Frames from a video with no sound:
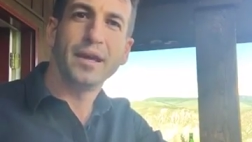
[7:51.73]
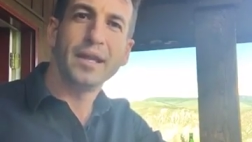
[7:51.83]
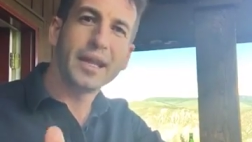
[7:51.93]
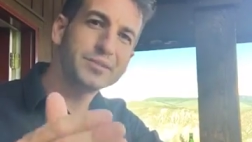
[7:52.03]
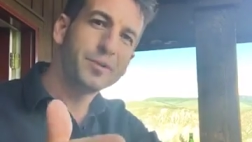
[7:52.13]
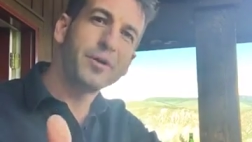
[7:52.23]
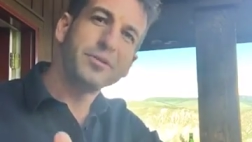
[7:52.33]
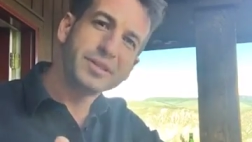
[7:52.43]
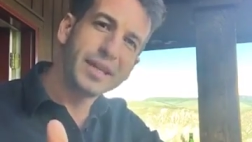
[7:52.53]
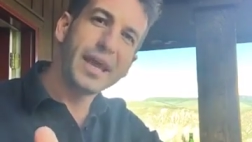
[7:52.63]
And that's why
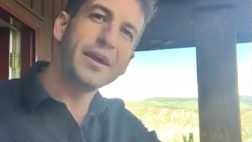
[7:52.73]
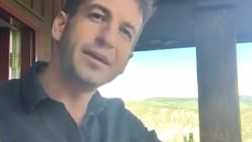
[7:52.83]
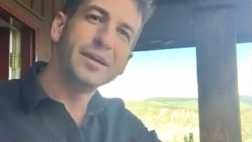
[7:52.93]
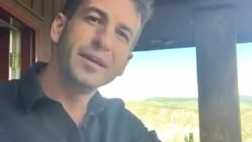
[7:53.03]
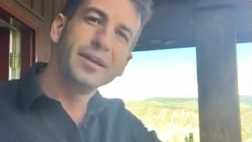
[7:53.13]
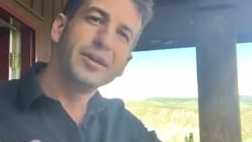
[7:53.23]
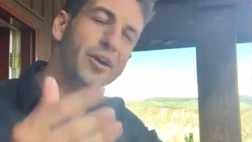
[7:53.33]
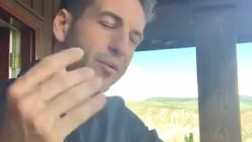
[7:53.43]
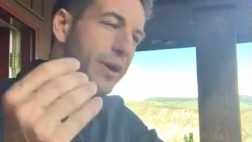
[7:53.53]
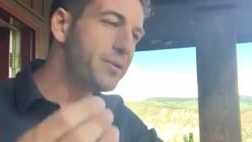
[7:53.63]
today, you
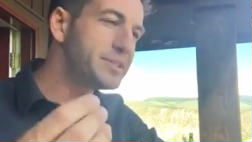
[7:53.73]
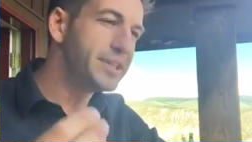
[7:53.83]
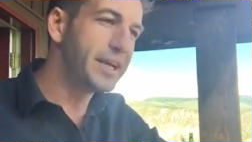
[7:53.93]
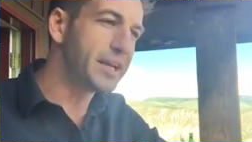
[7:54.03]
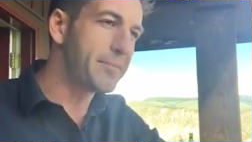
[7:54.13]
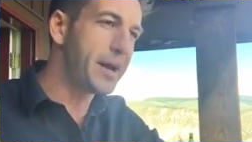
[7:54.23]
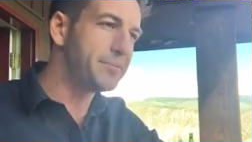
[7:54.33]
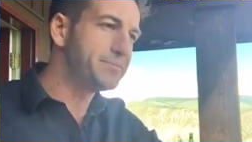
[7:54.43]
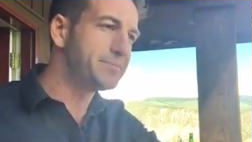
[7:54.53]
know, when I was thinking about